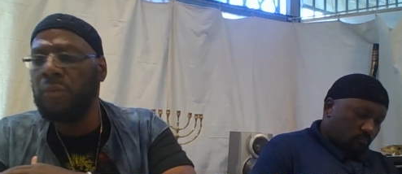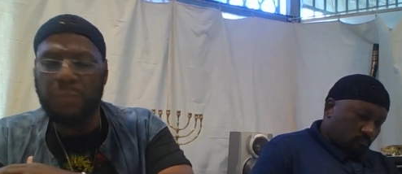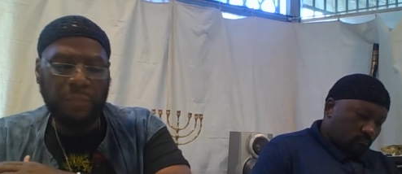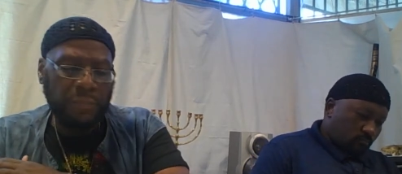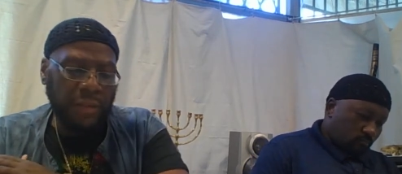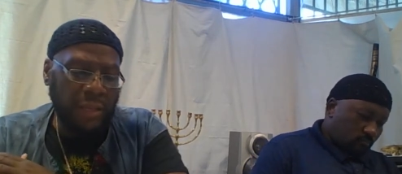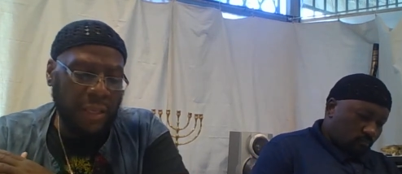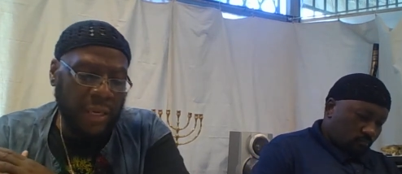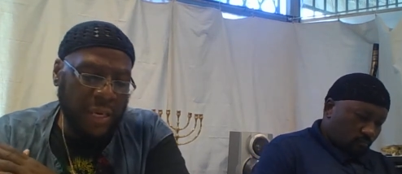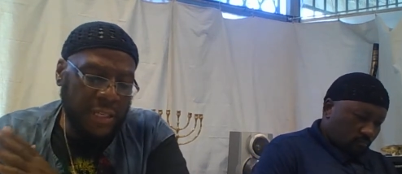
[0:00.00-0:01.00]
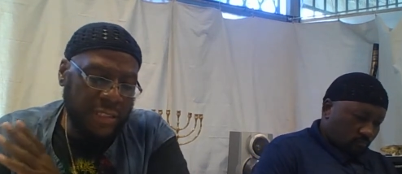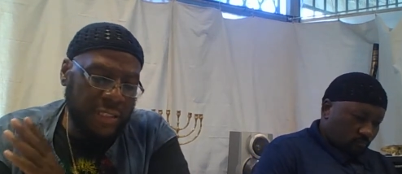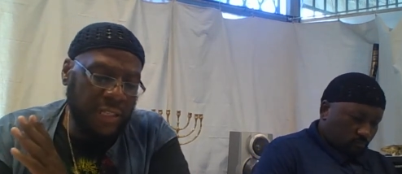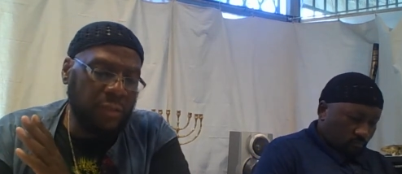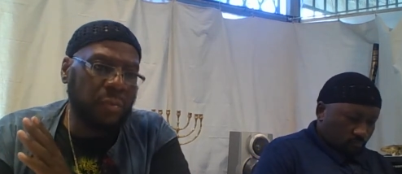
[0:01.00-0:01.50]
Speaker 1: mm-hmm. is
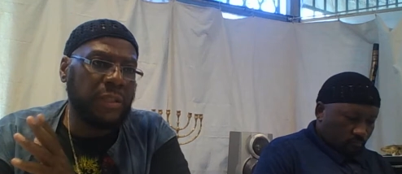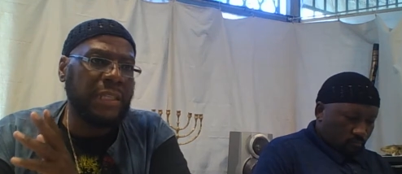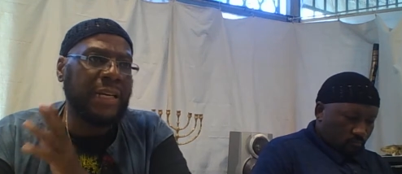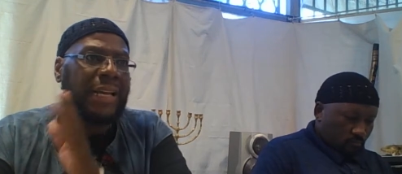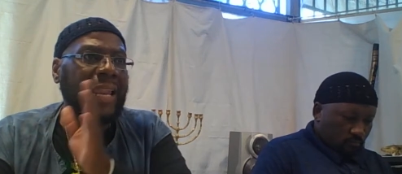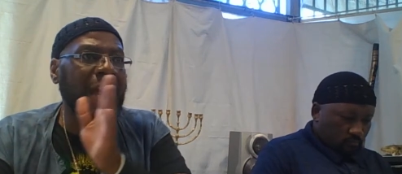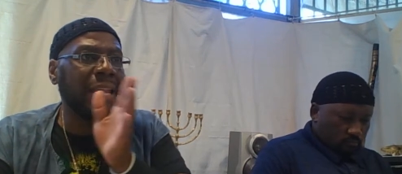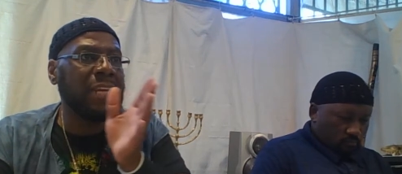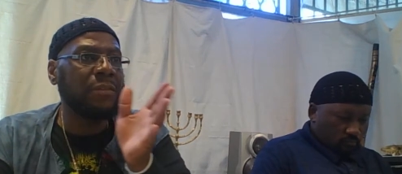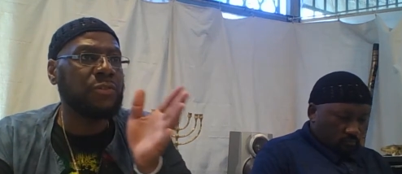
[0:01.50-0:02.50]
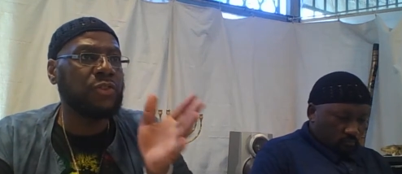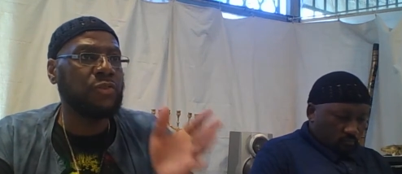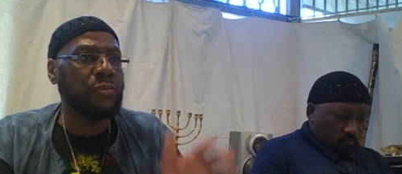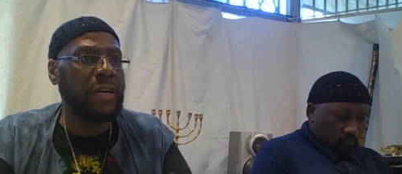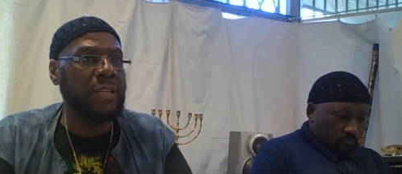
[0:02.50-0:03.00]
dealing with declining of
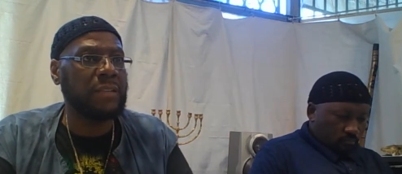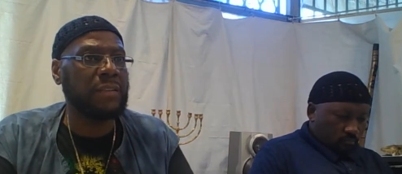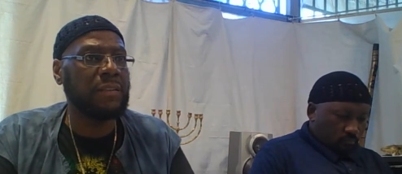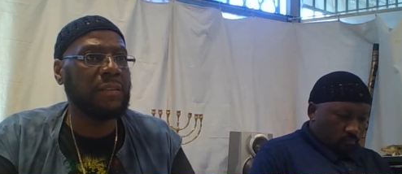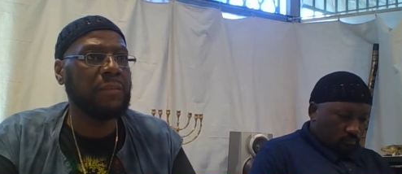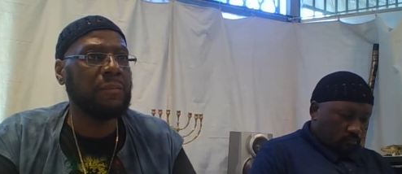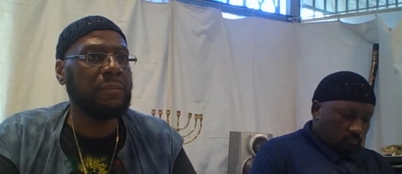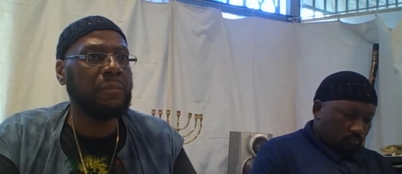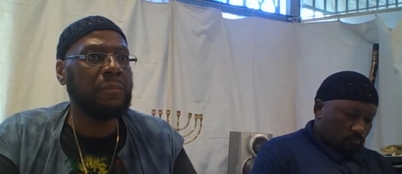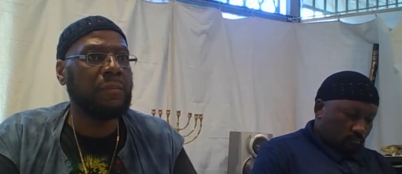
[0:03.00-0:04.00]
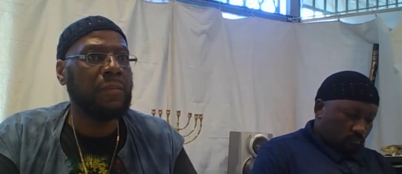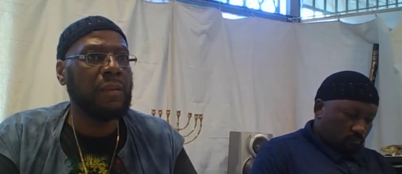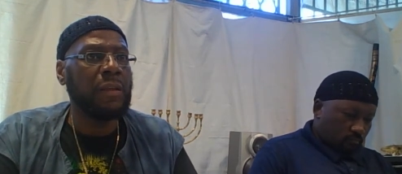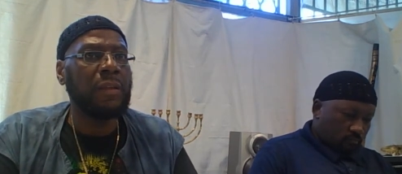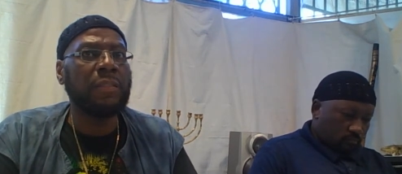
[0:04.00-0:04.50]
strength.
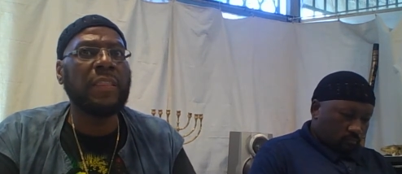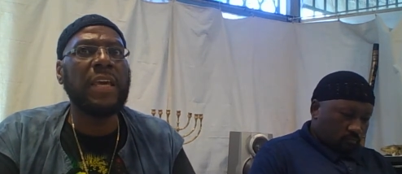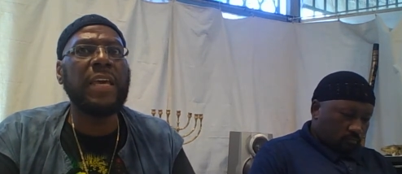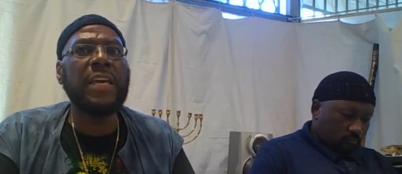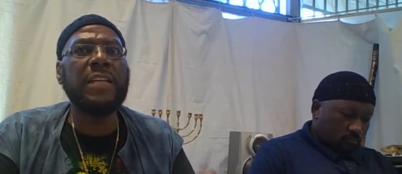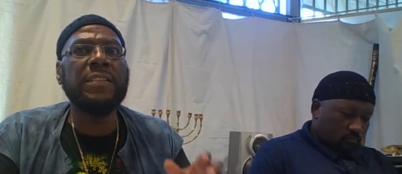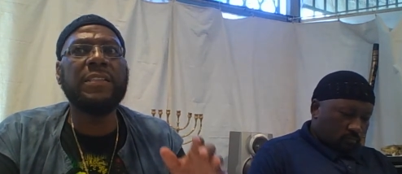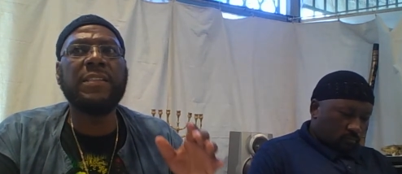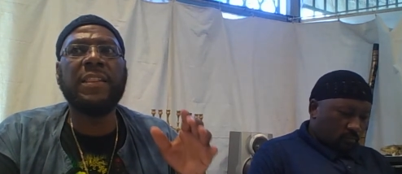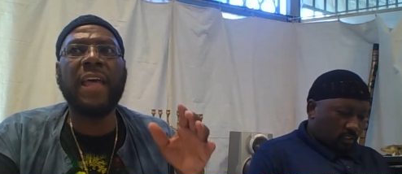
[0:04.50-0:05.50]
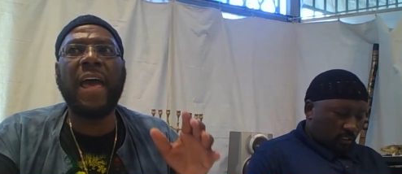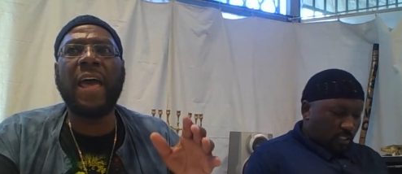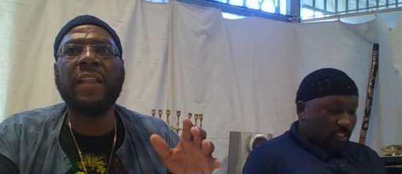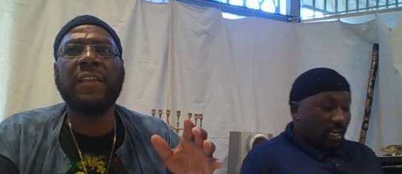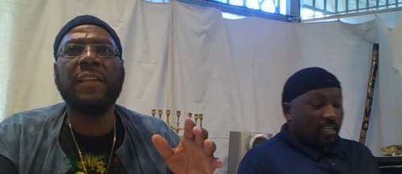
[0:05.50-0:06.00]
Things that
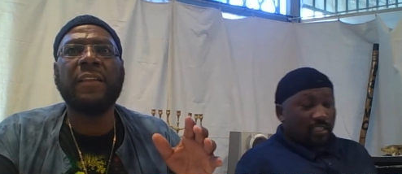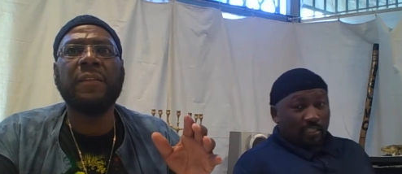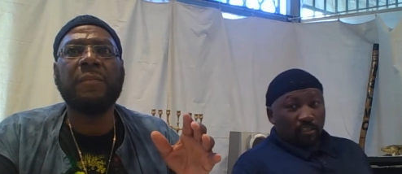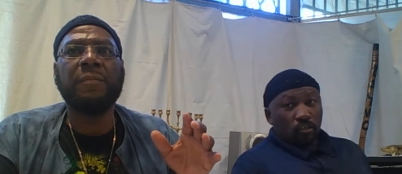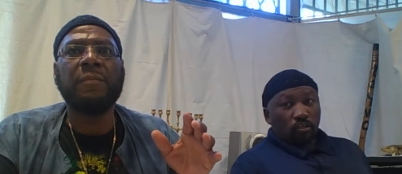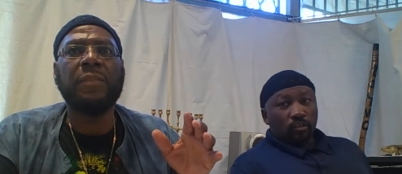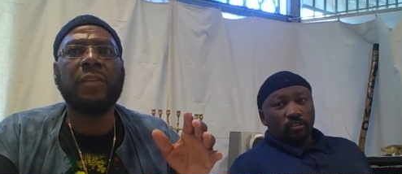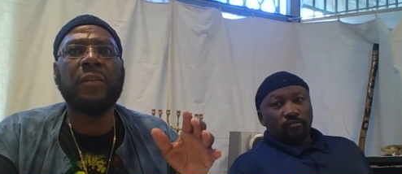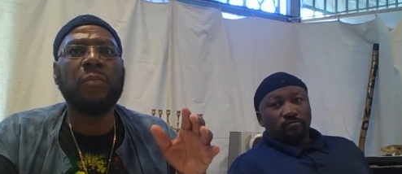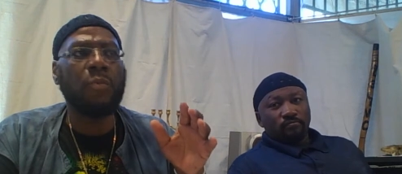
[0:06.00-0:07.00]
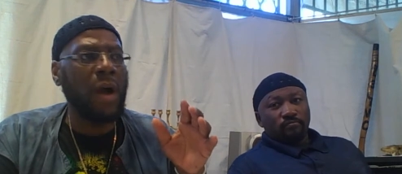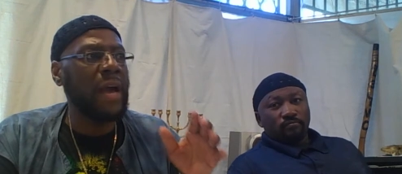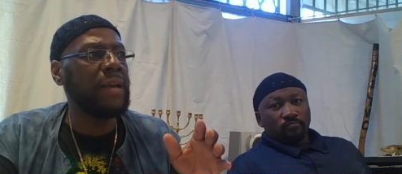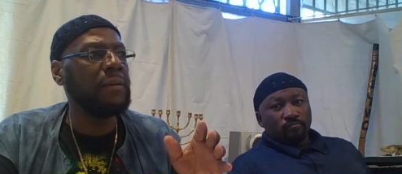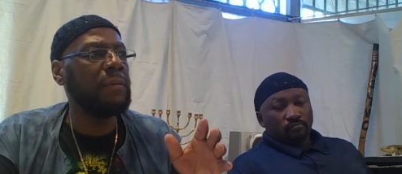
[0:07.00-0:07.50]
that's
Speaker 2: how they get hard.
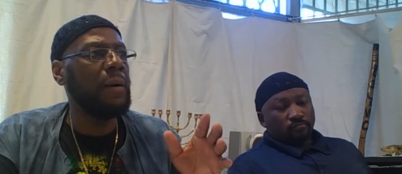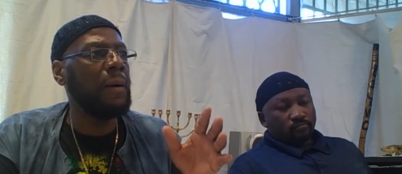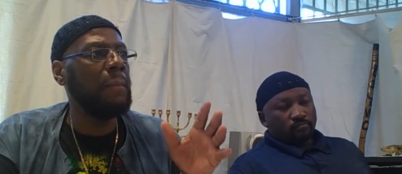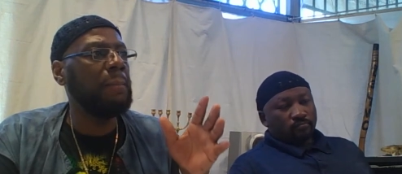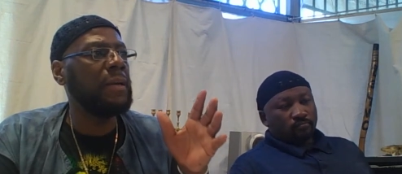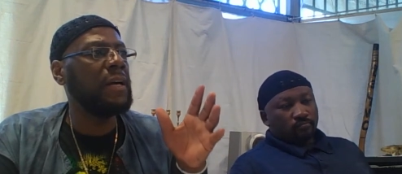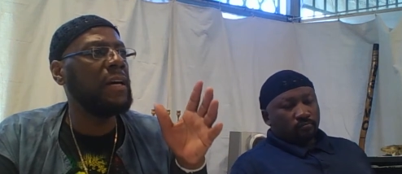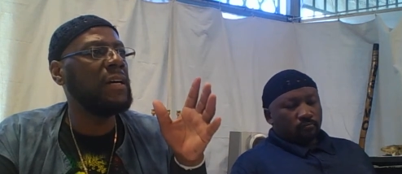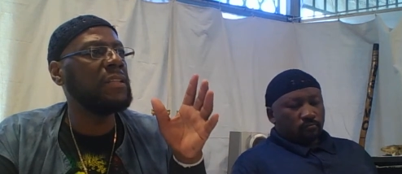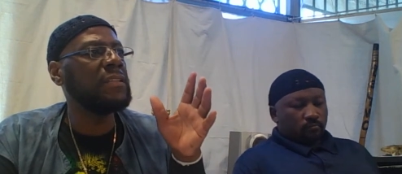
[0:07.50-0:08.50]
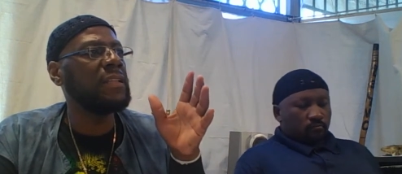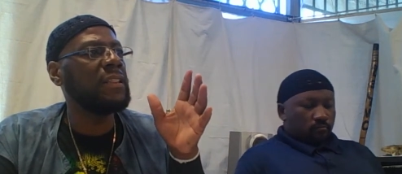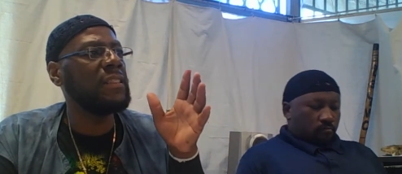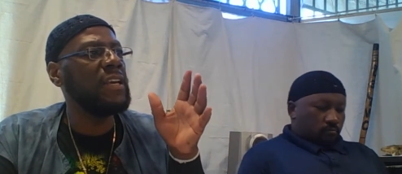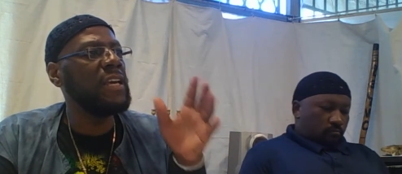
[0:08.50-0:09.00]
Speaker 1: Right. Because
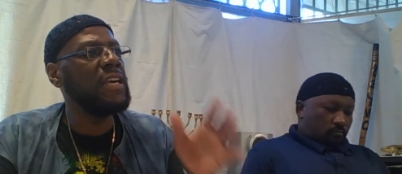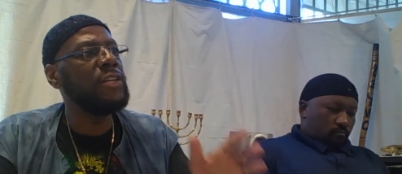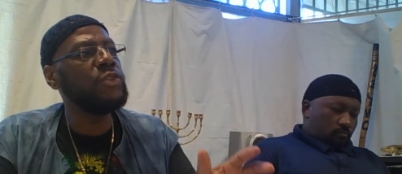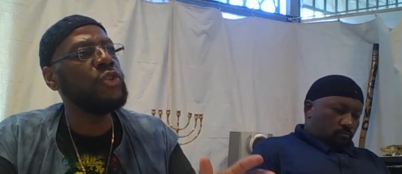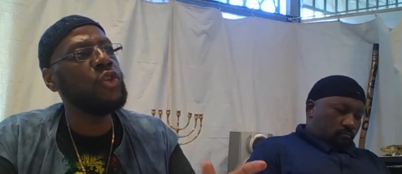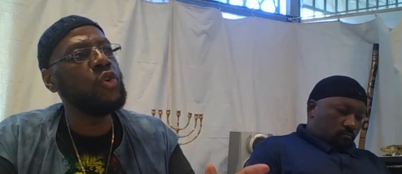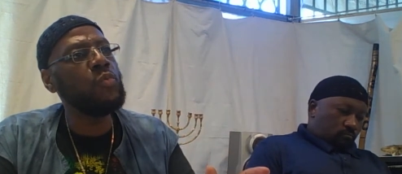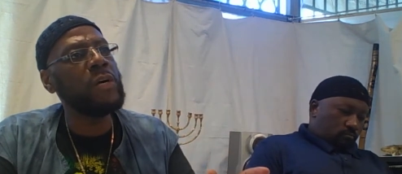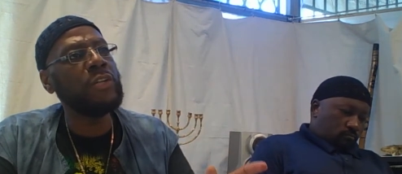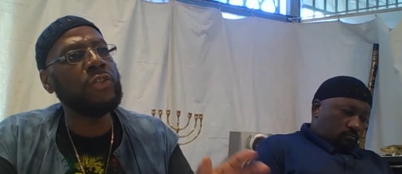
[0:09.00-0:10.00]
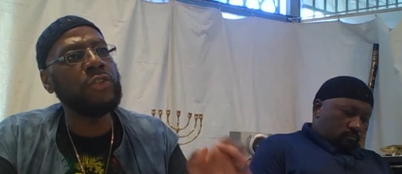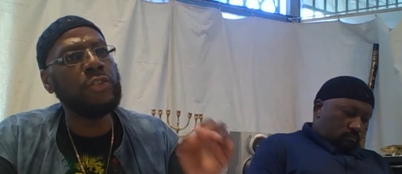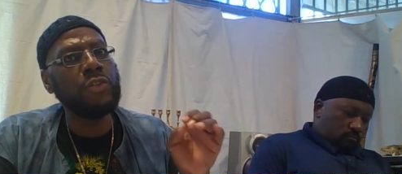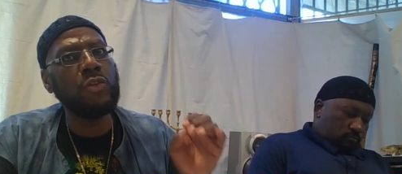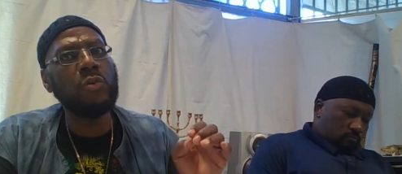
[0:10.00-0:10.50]
things you will
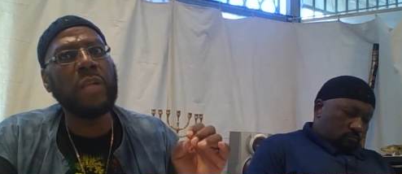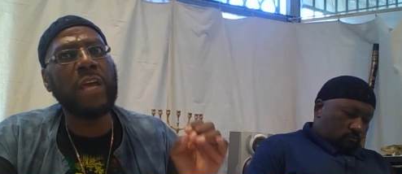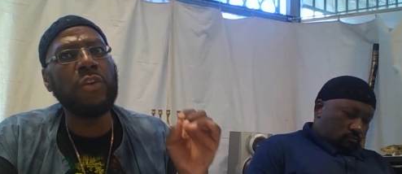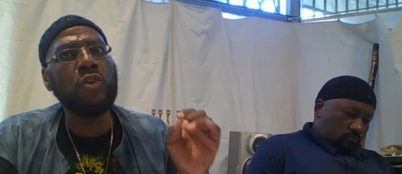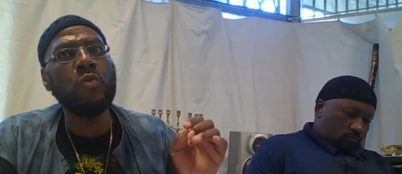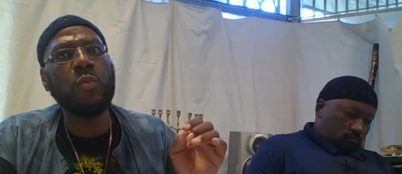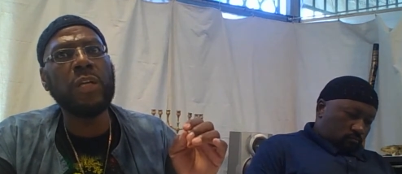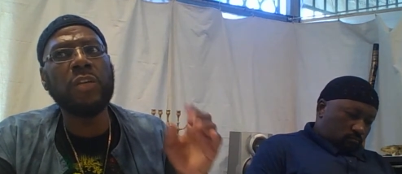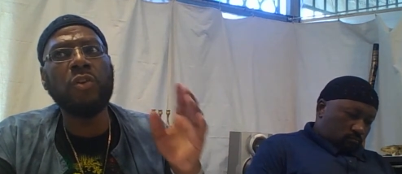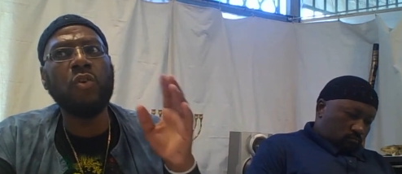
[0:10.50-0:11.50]
do that you wouldn't